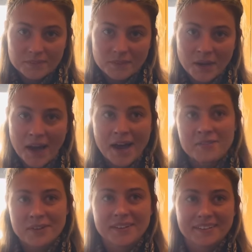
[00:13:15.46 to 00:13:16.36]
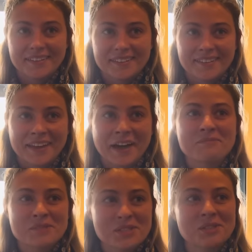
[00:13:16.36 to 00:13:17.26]
And I haven't, like,
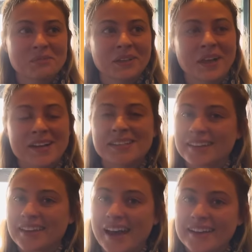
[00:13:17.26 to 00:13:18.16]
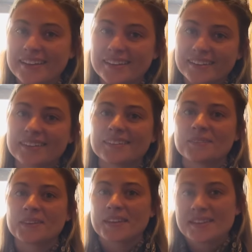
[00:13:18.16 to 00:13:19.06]
I'm just realizing that
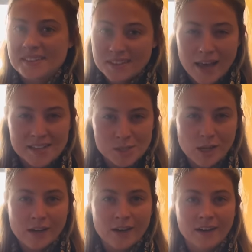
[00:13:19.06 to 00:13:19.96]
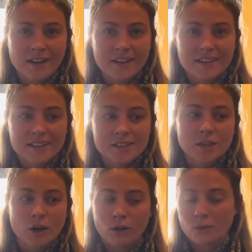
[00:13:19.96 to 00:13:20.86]
within this last year, to
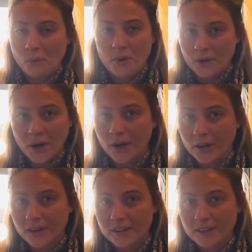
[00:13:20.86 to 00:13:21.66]
call upon her.